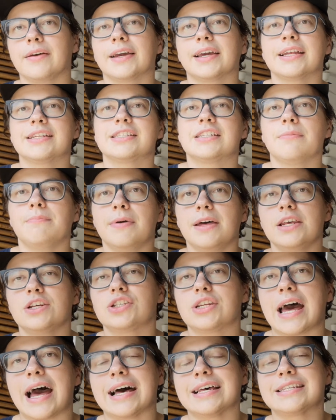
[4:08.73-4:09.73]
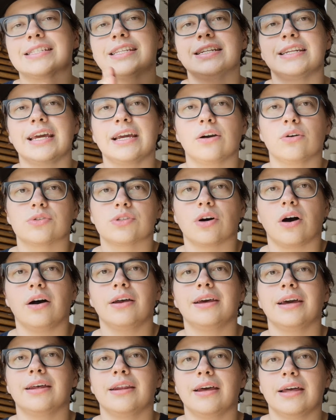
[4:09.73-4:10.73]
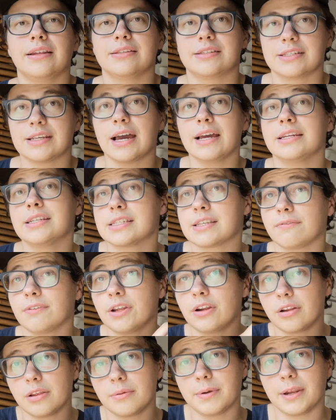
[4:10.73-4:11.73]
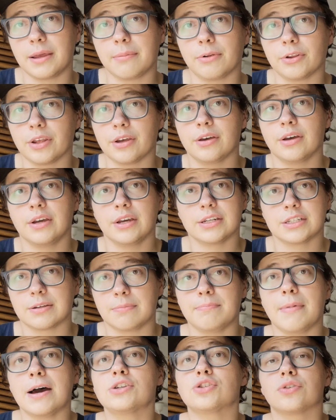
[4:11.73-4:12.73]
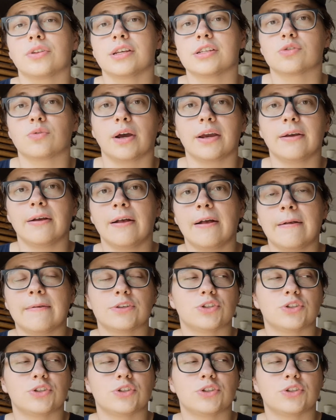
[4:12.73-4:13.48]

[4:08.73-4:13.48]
It gets diminished as the day goes on, and scientists have literally been able to measure this, right?